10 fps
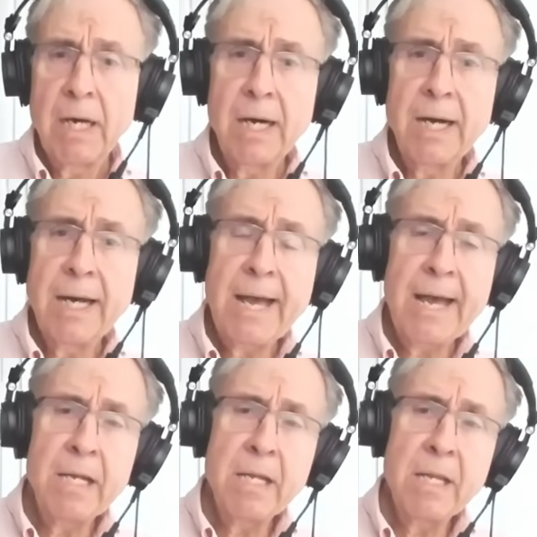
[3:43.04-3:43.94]
Uh,
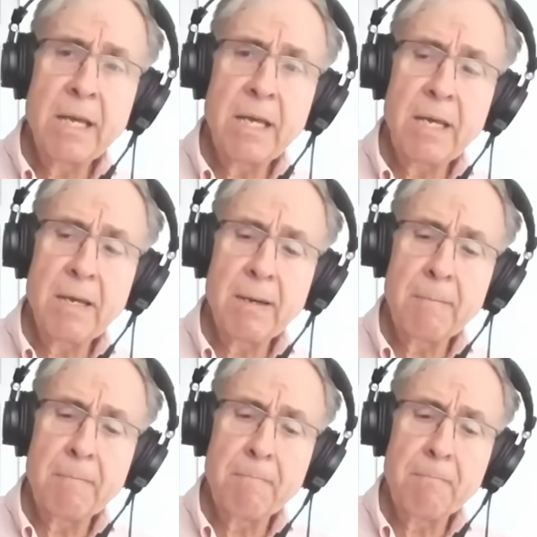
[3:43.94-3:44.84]
and they
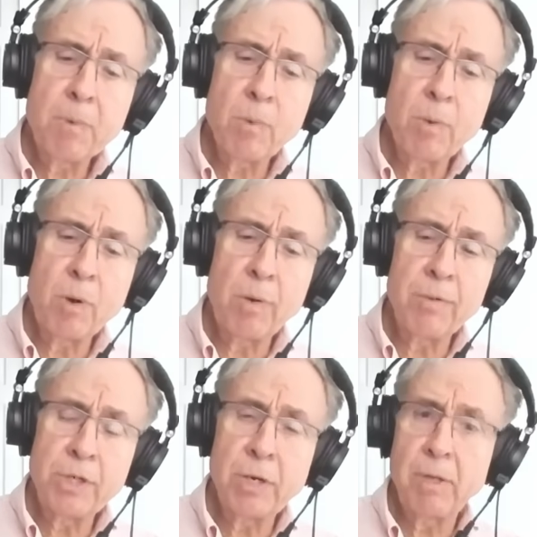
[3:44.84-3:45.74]
um,
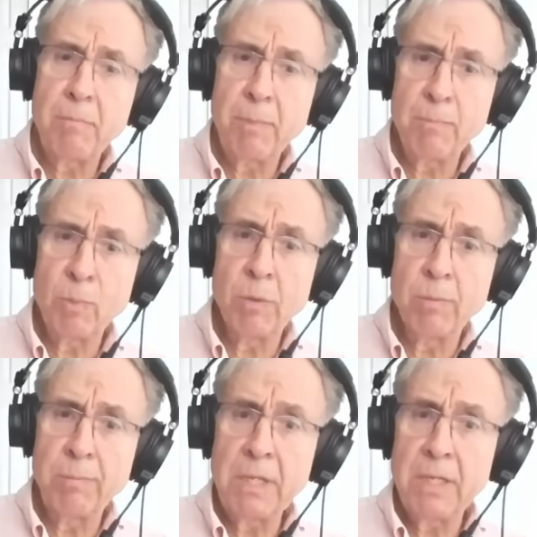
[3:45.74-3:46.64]
generally will
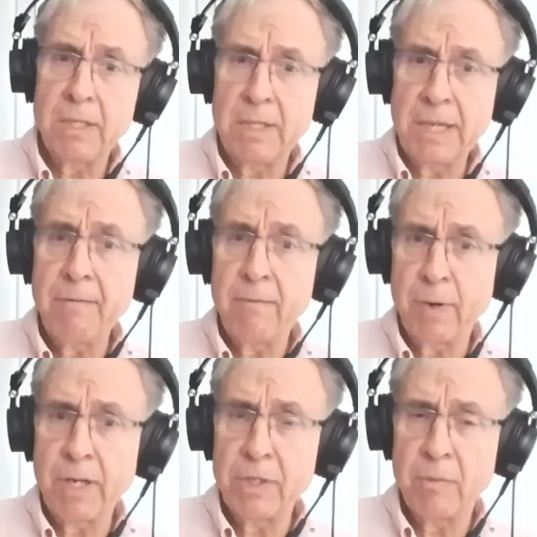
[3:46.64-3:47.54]
meet dead
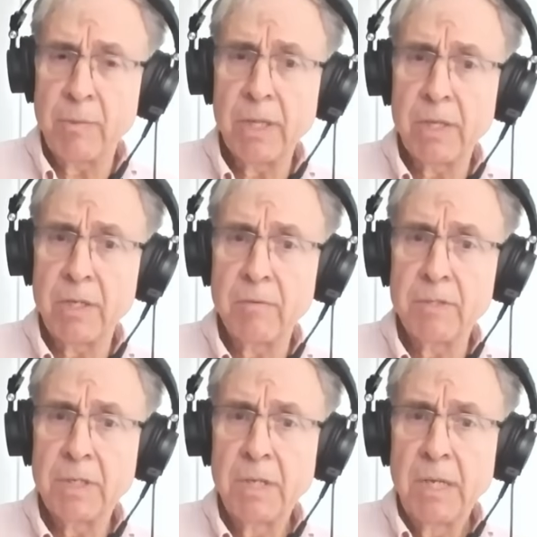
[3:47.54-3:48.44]
friends and
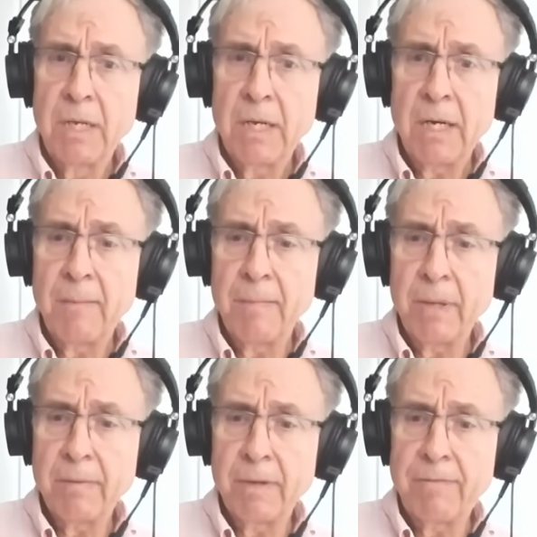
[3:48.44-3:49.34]
relatives. Um,
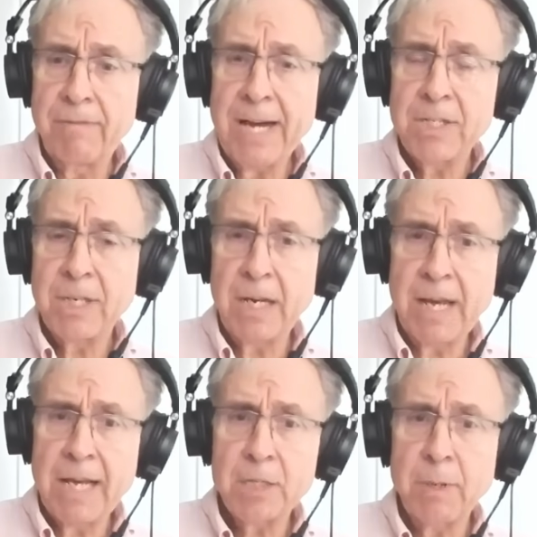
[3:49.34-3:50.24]
a, a fascinating
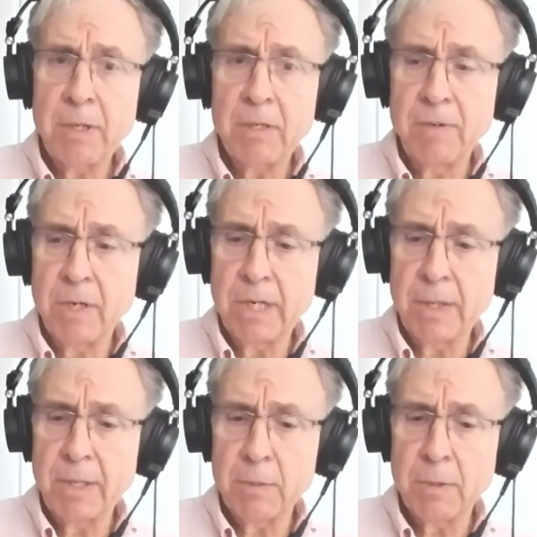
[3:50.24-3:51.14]
aspect of
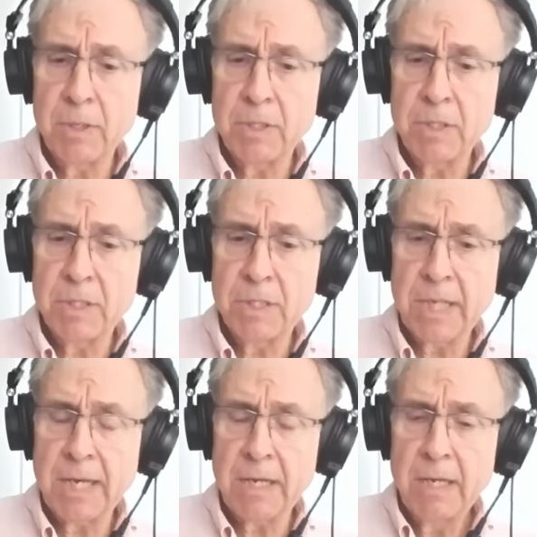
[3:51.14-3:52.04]
near-death experiences is
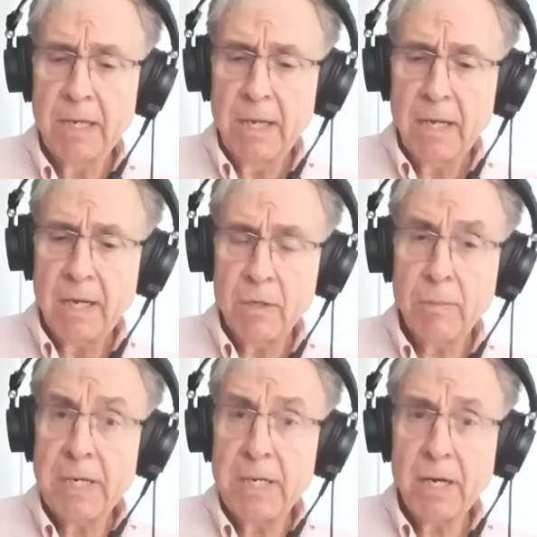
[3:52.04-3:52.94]
that, uh, to
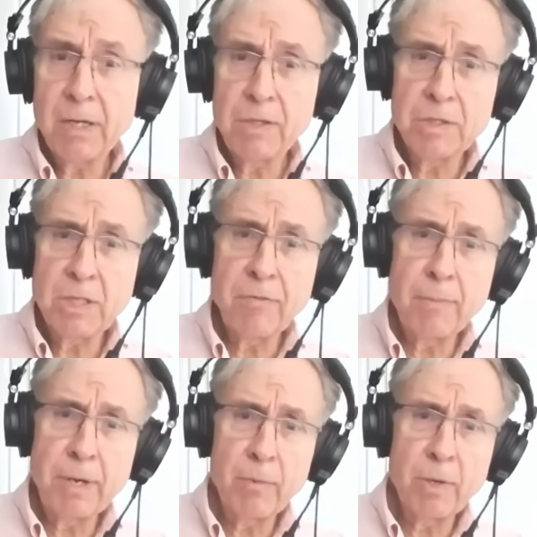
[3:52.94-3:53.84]
my knowledge, there's never
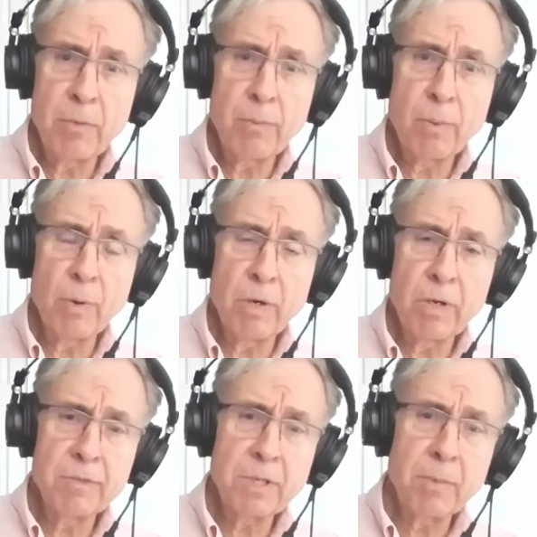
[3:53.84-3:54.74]
been a, a report
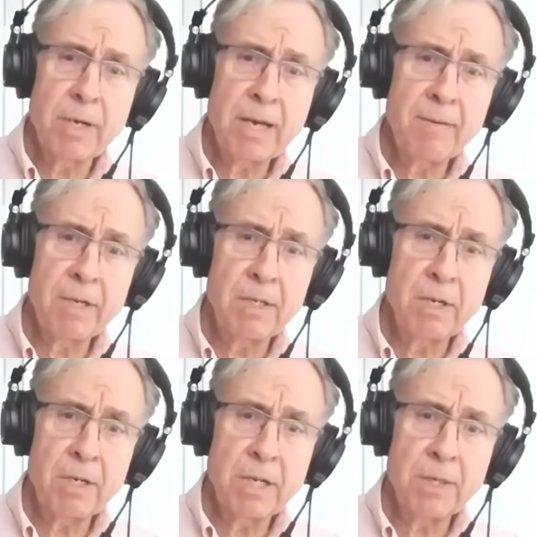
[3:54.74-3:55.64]
of someone having a
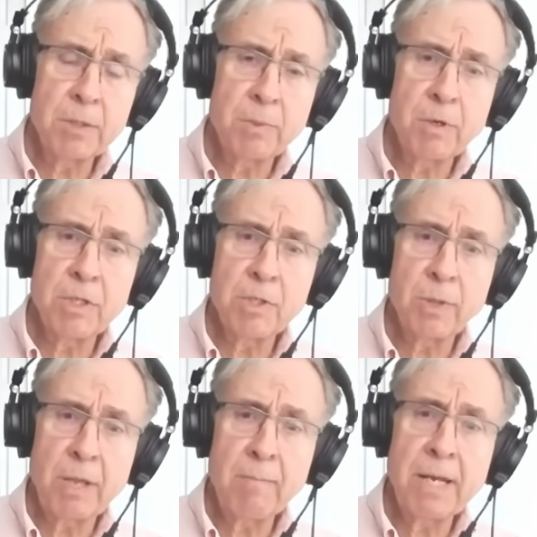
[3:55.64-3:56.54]
near-death experience
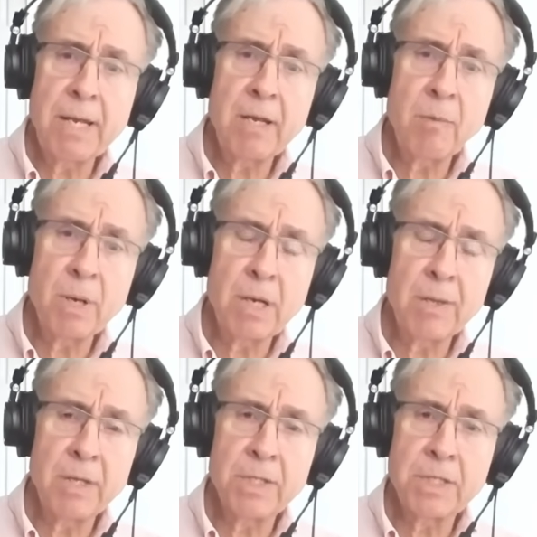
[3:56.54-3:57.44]
where they met anyone on
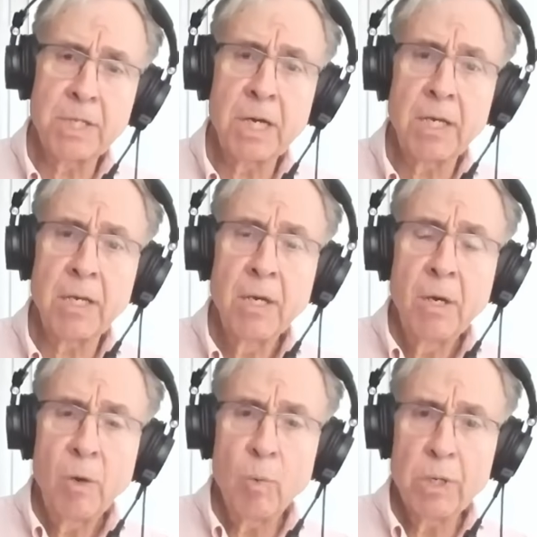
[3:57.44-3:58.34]
the other side
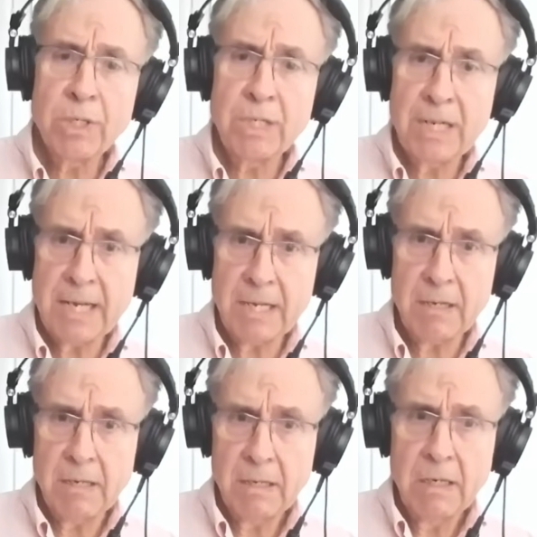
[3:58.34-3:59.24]
who wasn't dead.
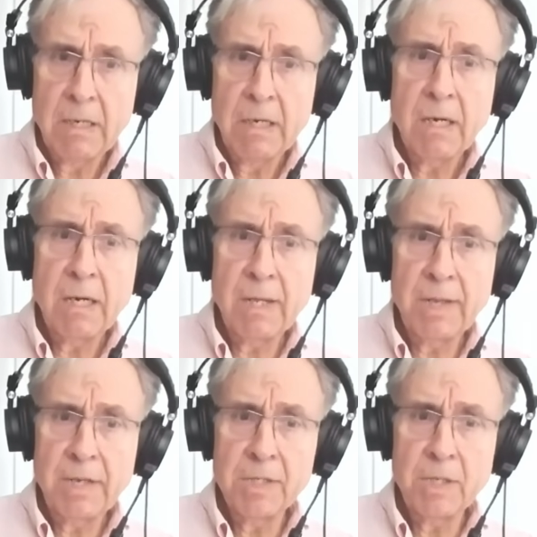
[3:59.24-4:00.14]
Uh,
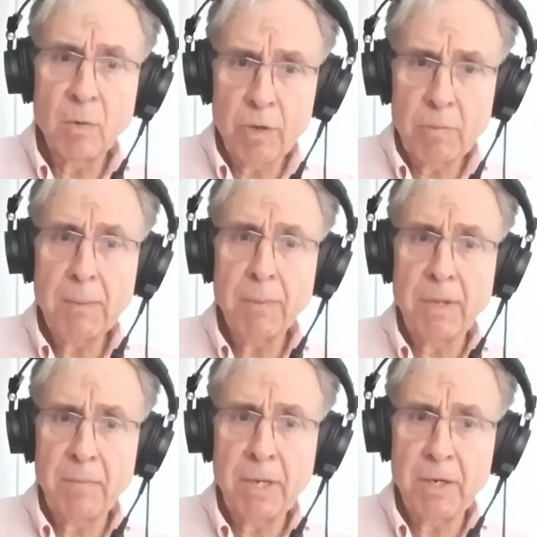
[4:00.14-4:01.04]
that is, the only people
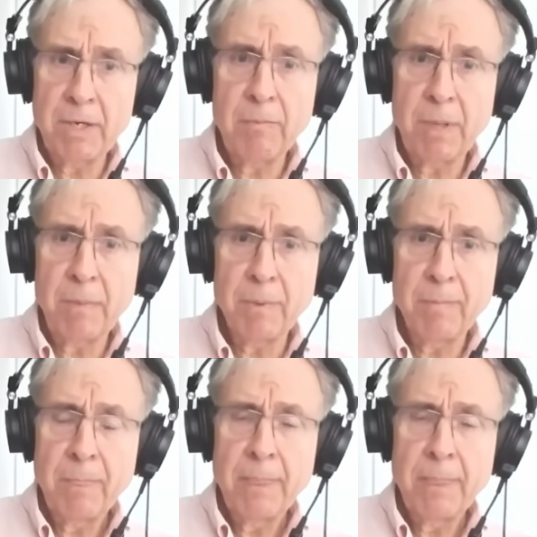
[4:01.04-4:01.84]
they meet are dead people.